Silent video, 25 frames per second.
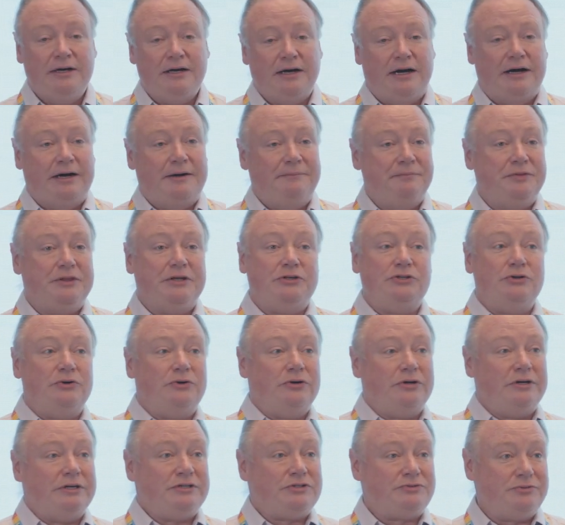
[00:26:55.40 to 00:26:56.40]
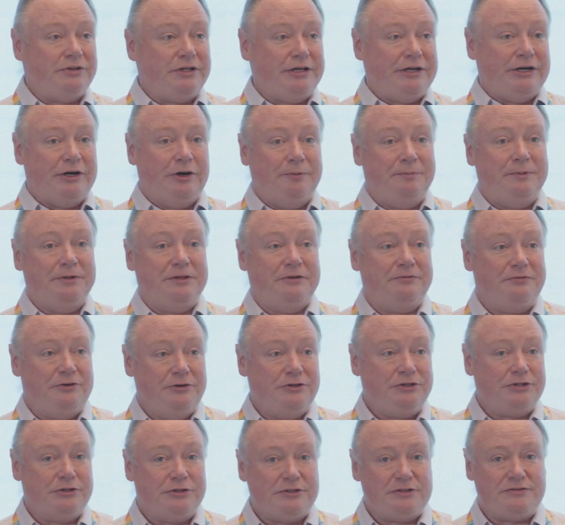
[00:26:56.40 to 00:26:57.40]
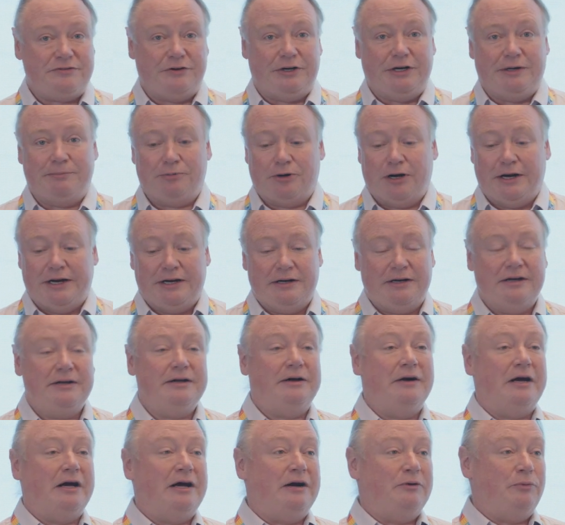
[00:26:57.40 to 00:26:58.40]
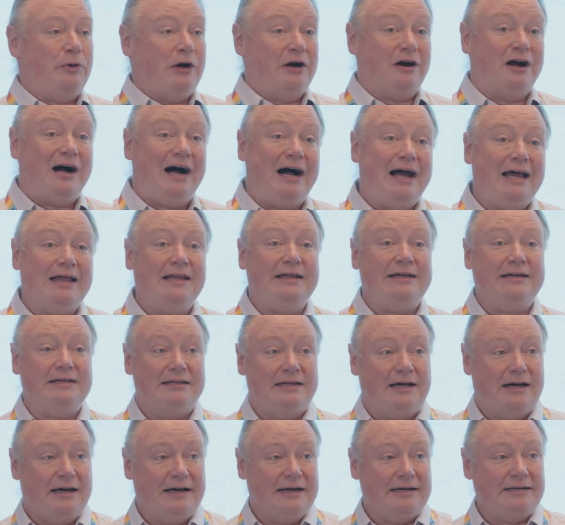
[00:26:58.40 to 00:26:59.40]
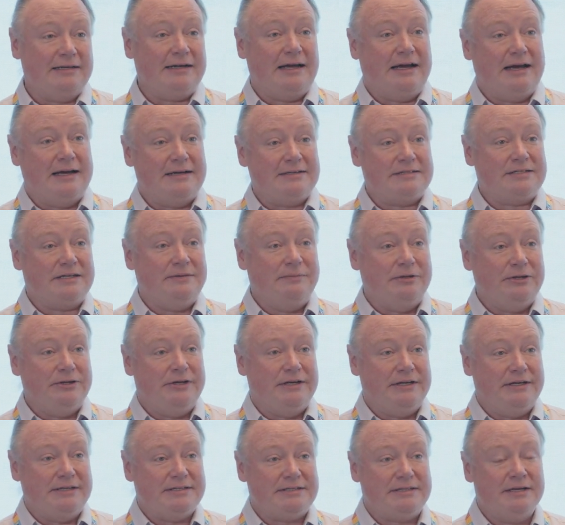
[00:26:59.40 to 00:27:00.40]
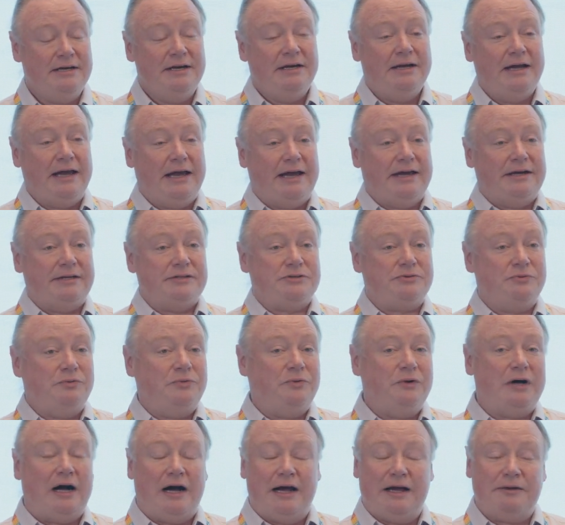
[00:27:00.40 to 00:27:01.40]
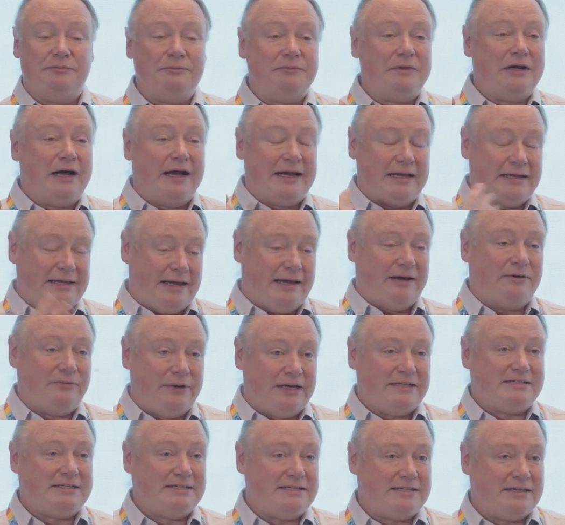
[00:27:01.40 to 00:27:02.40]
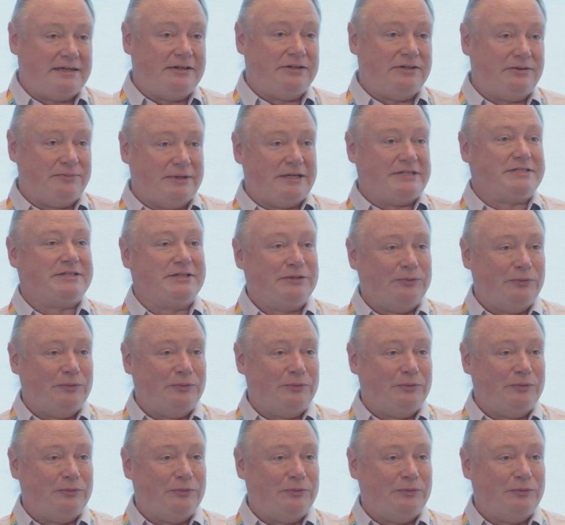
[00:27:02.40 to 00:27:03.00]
The door is really open, the future is very bright. We are highly aligned as communities, and I can't wait to tell the rest